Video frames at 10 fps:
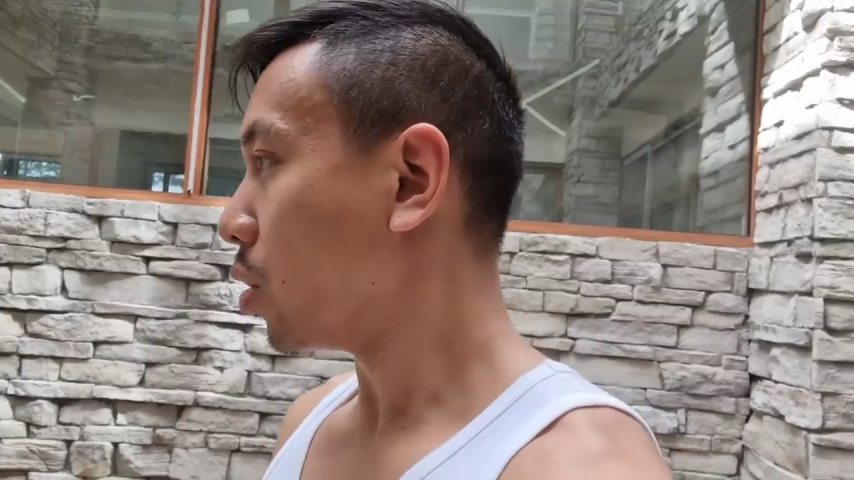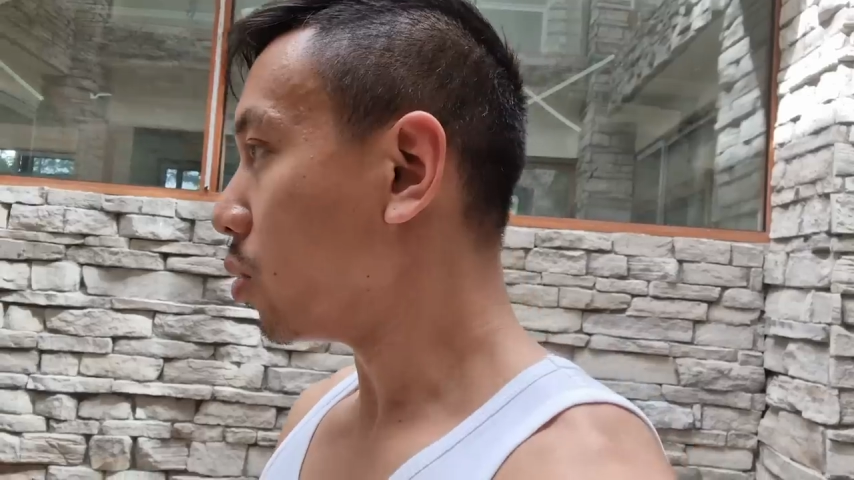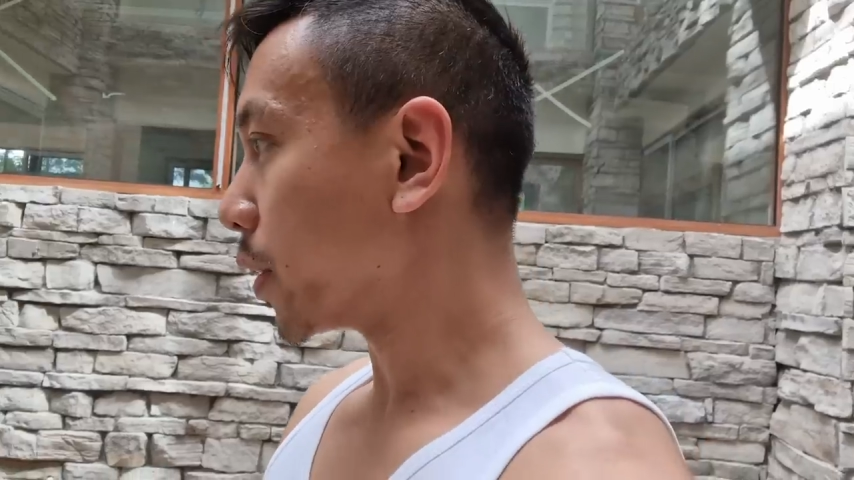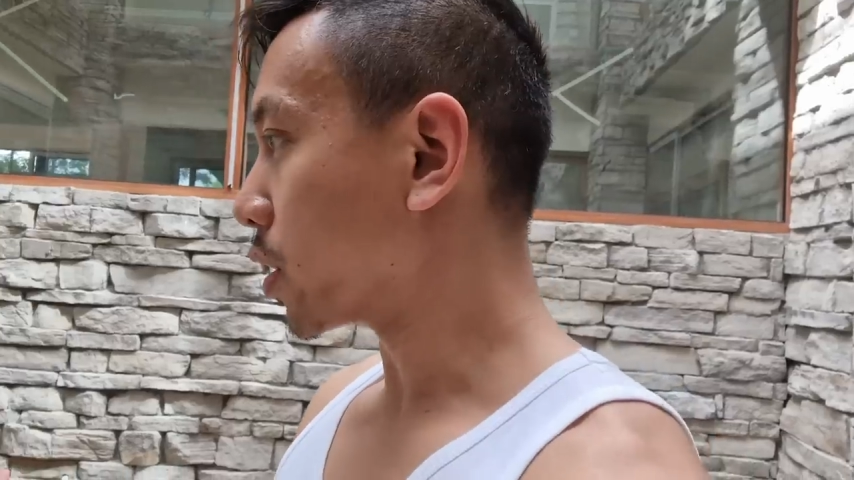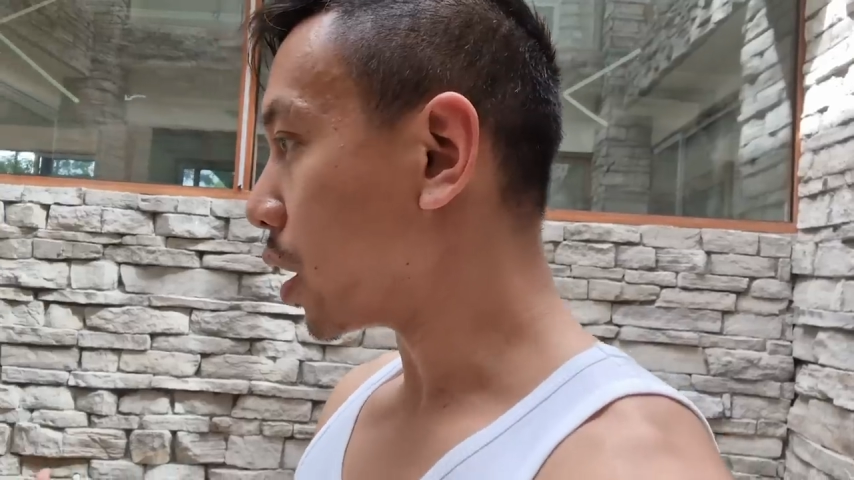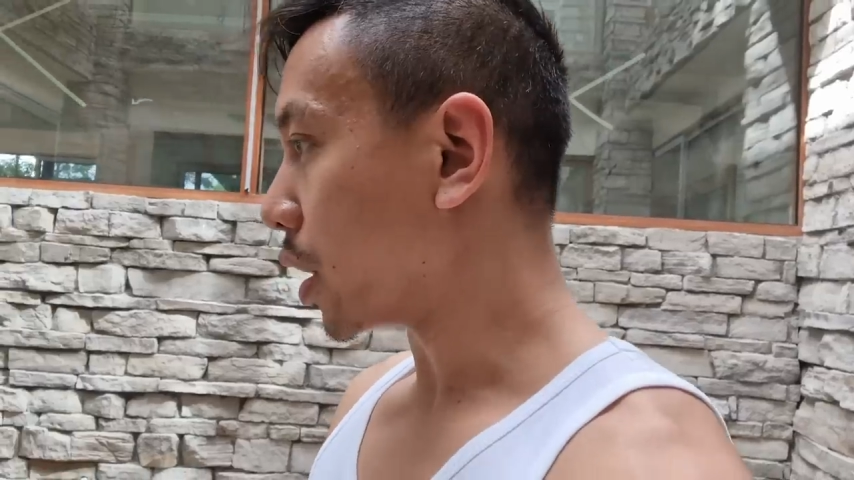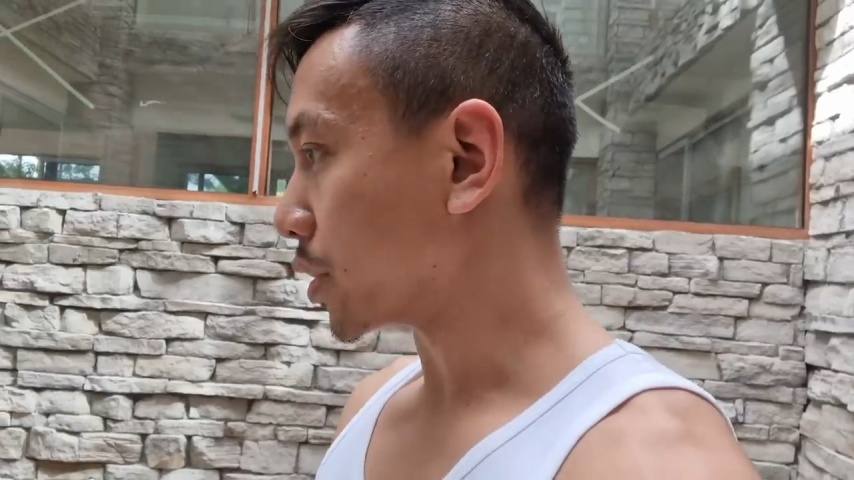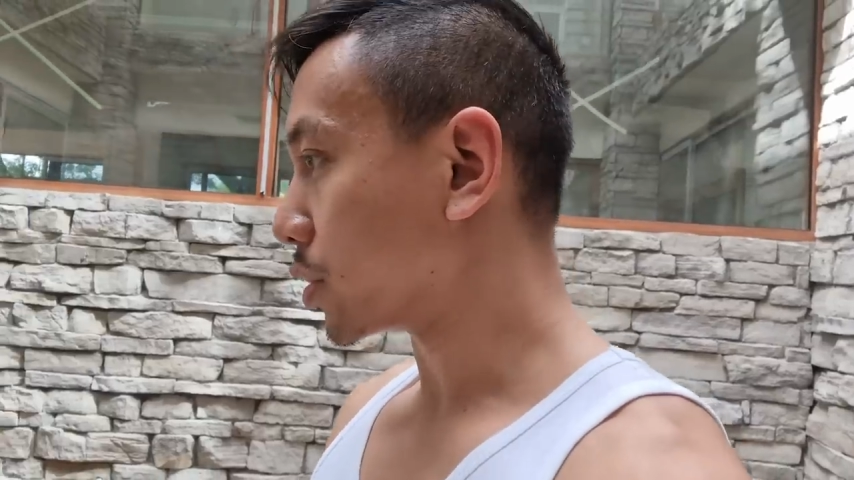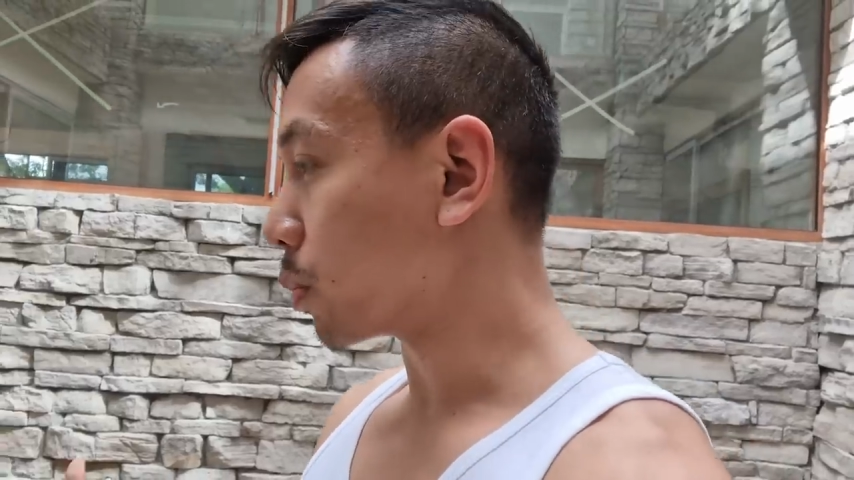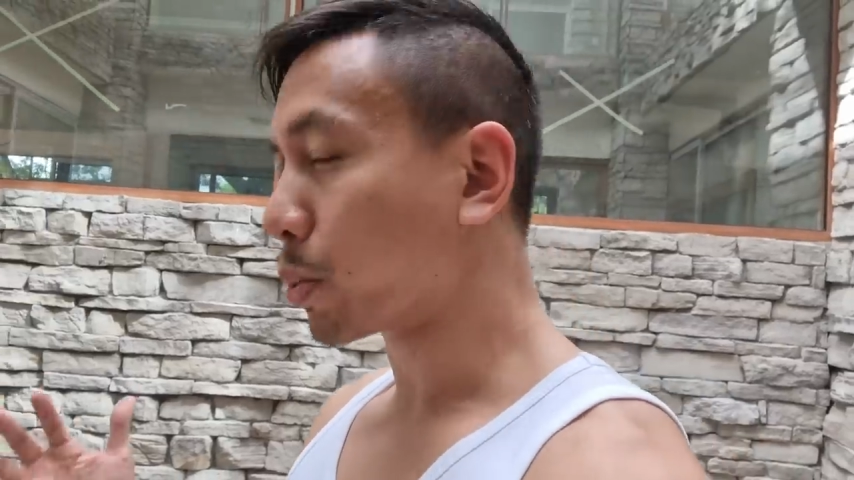Oh my
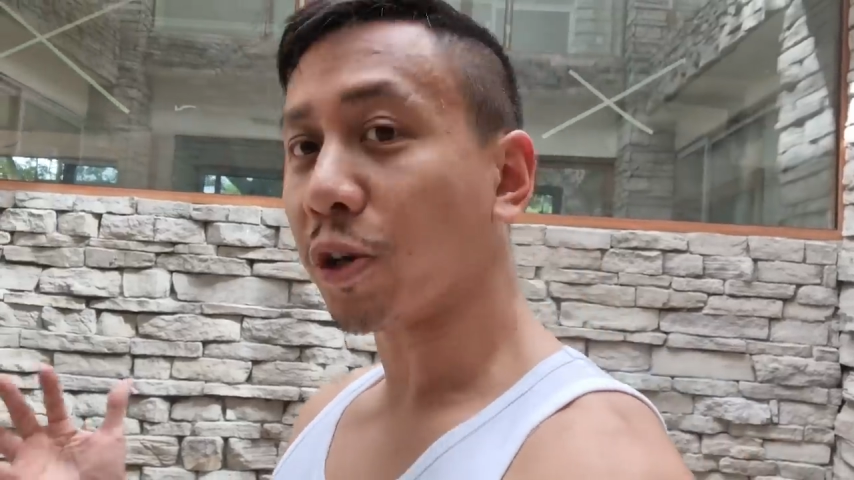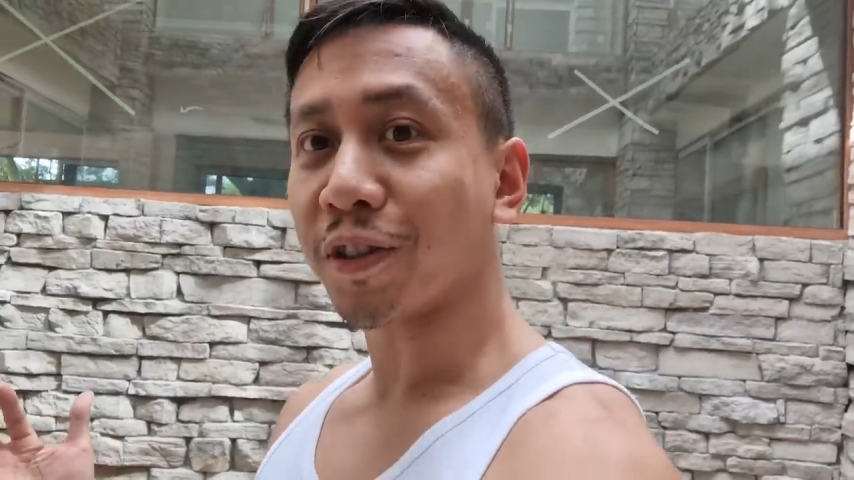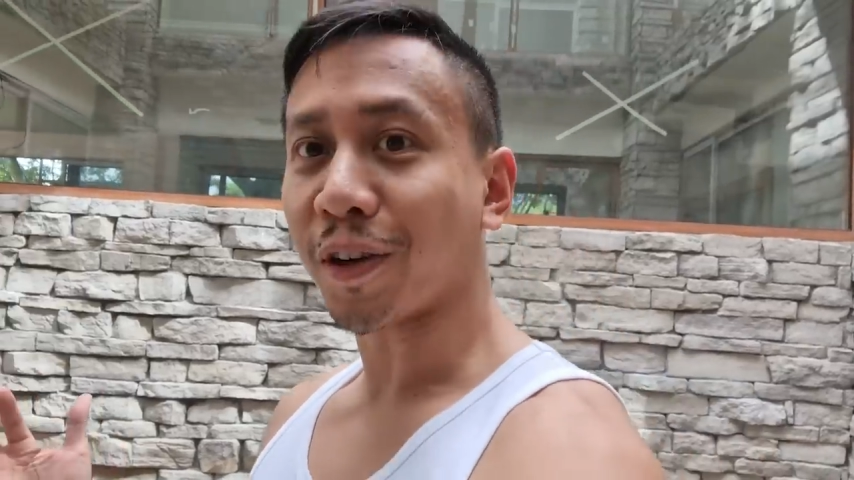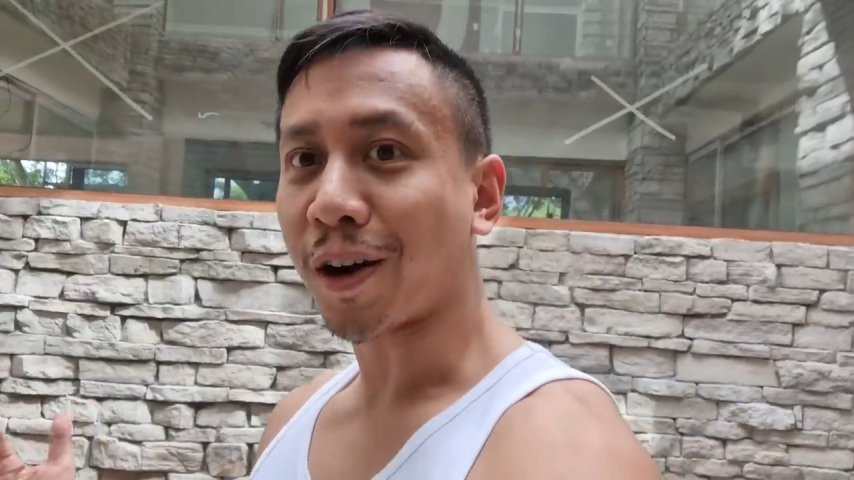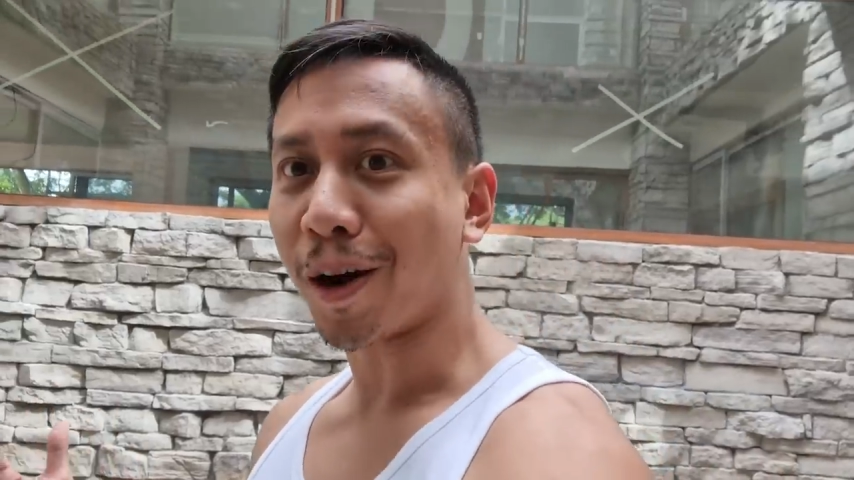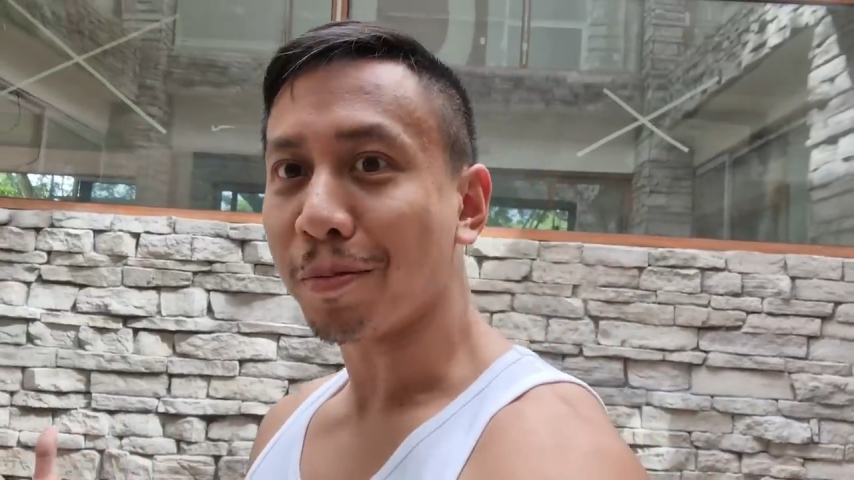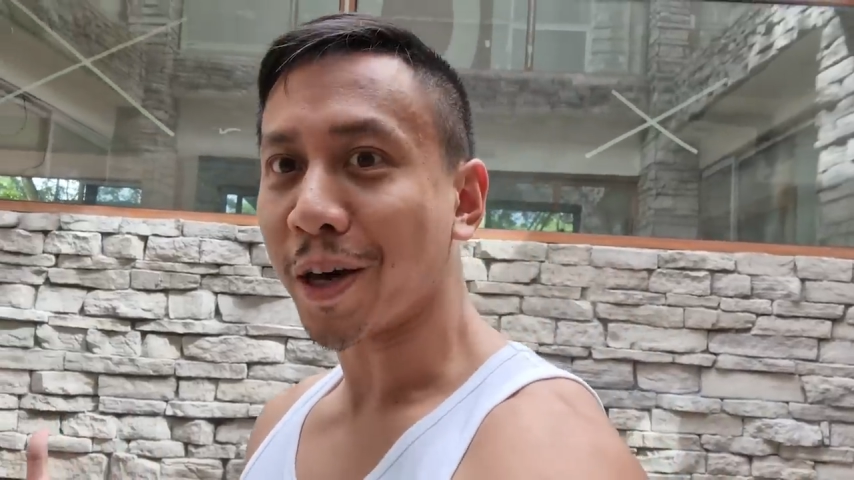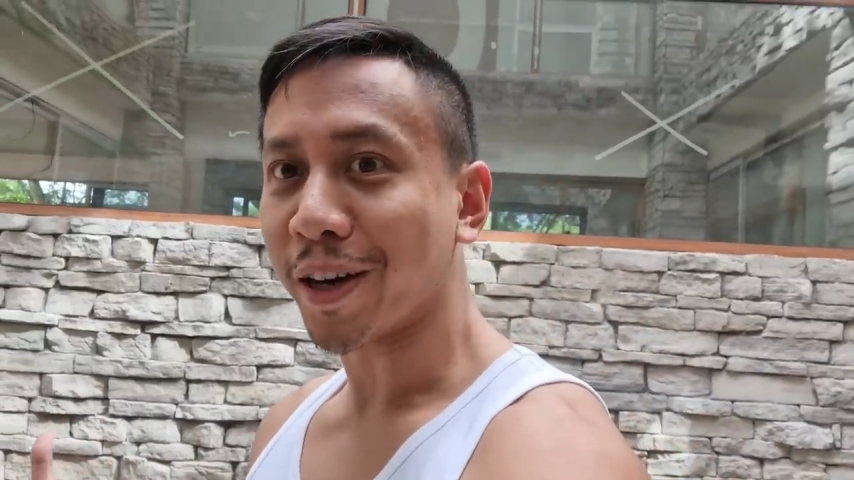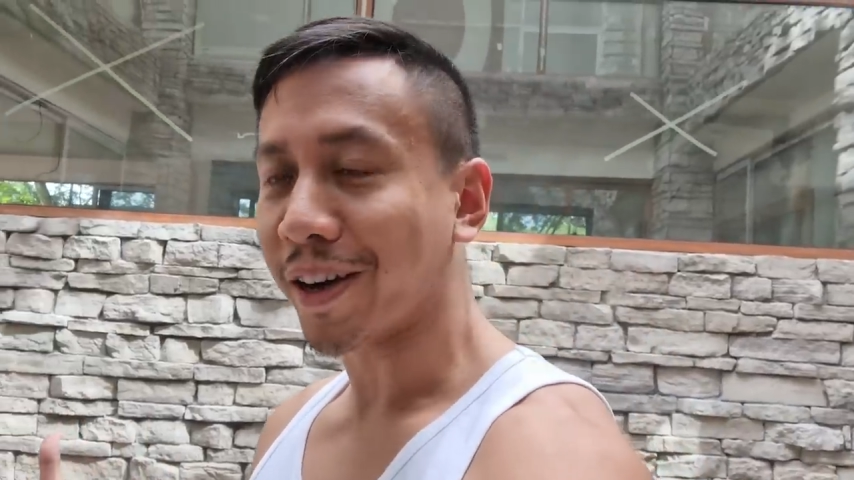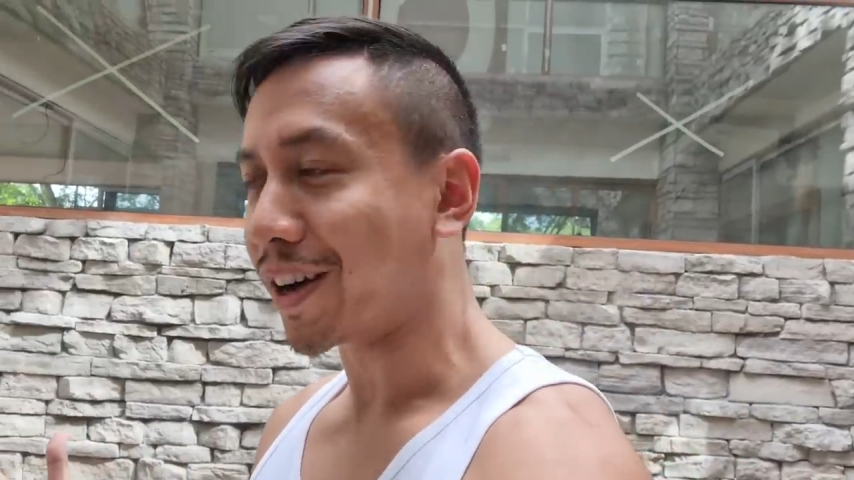gosh, the birds are
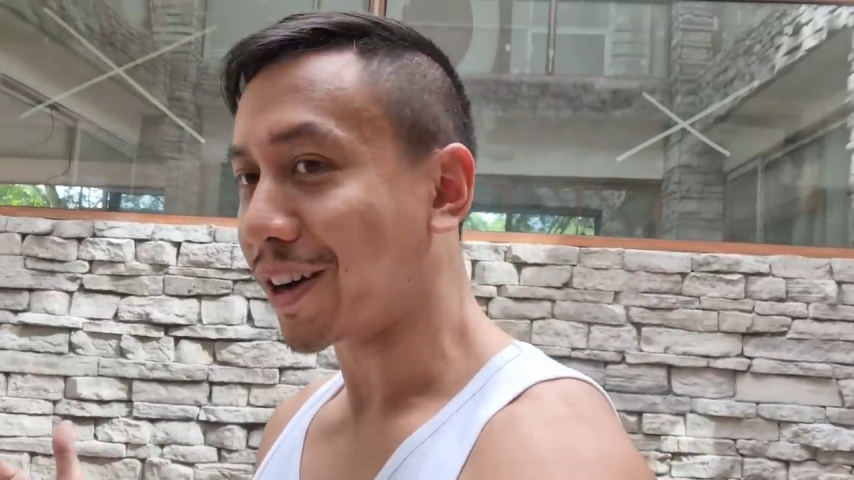coming.